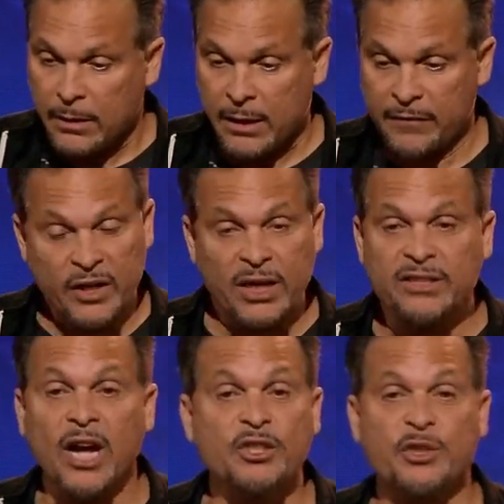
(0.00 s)
If you're an
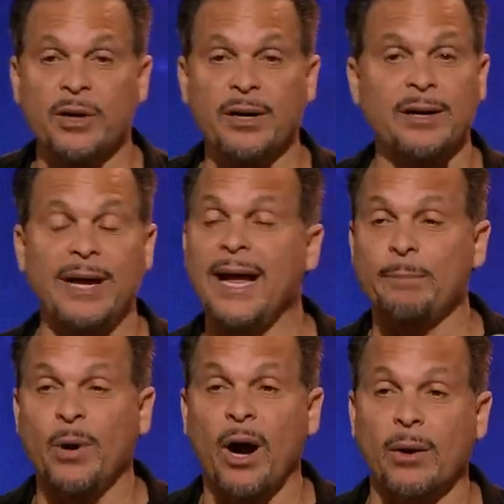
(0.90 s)
adulterer, hey,
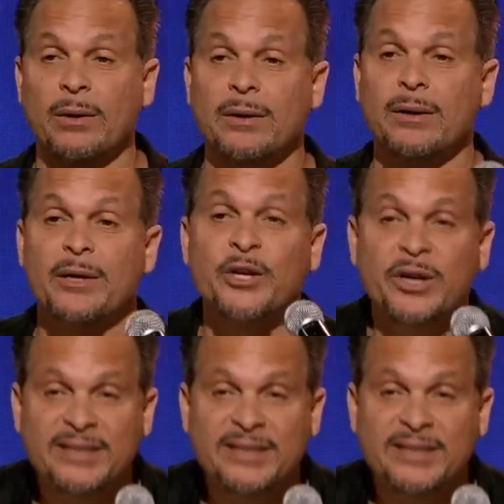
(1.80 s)
bro, you're